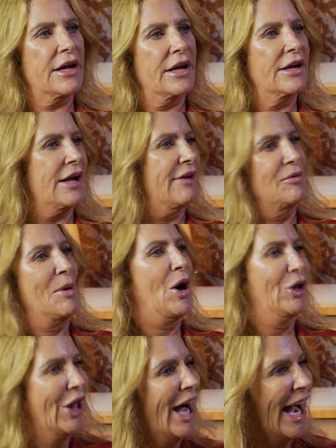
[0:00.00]
I have them
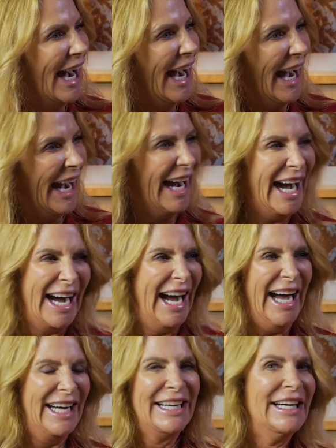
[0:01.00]
all.
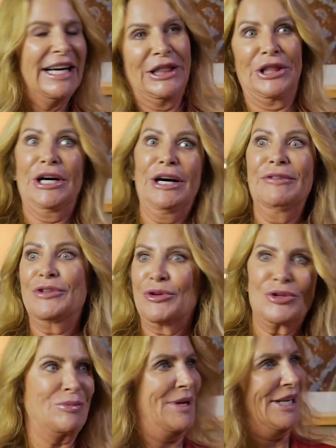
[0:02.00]
Love
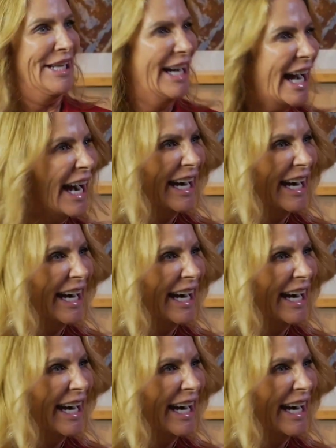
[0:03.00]
social media.